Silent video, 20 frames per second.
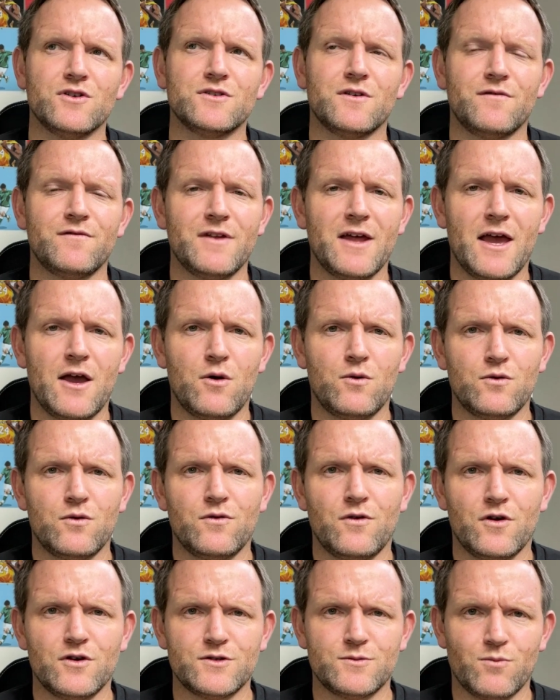I've nailed all
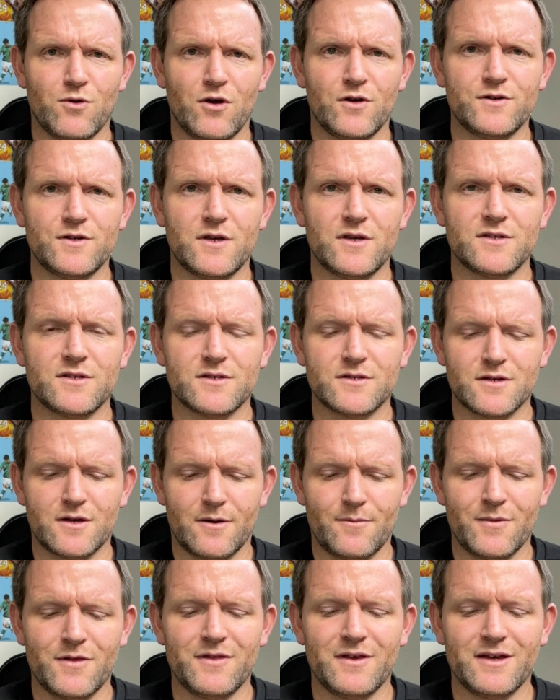those processes,
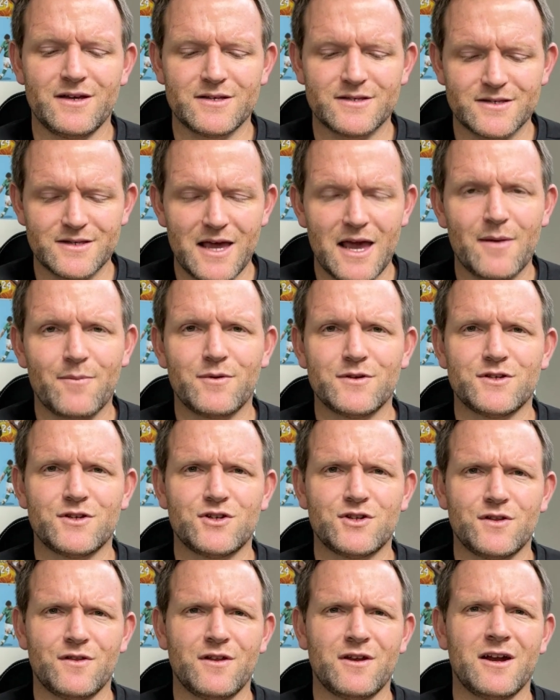I'm in the exact
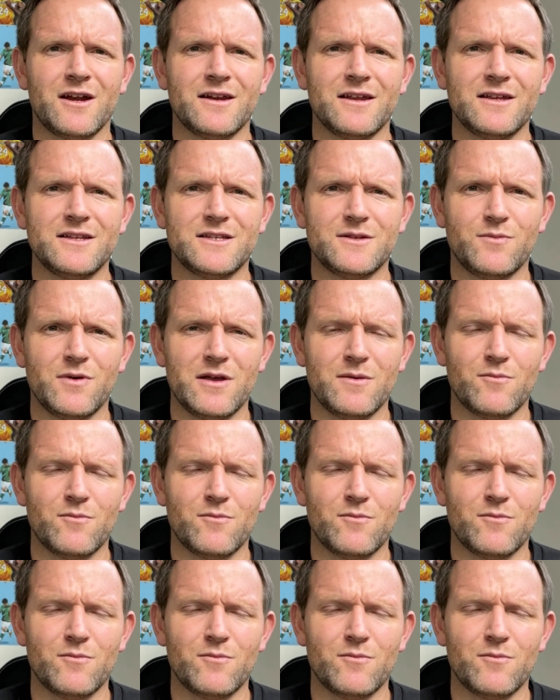position that I need to be.